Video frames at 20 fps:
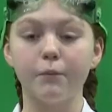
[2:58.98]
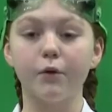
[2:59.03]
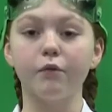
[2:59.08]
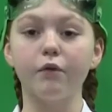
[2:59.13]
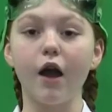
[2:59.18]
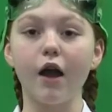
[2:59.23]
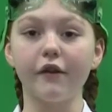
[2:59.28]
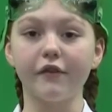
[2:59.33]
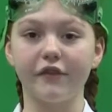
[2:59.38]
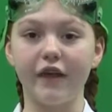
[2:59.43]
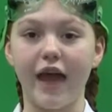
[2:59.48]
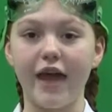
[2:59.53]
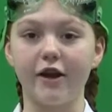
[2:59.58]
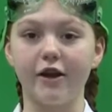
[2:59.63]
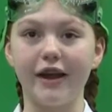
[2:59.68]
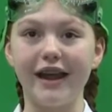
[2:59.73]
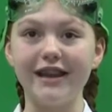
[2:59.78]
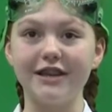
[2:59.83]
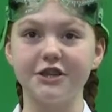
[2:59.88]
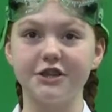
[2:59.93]
Peroxide,
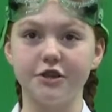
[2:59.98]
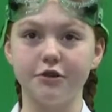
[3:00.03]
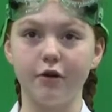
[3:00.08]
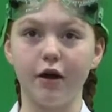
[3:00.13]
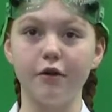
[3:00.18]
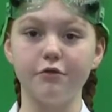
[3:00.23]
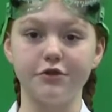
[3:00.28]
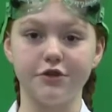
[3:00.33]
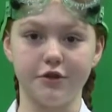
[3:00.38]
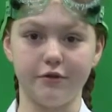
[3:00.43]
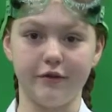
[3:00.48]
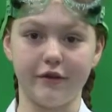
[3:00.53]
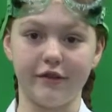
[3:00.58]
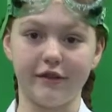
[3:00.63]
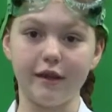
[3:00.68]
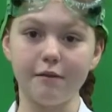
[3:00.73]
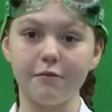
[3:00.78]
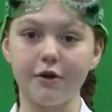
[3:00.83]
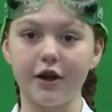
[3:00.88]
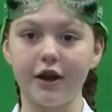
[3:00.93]
or H2O2, is
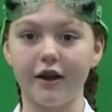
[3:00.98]
somewhat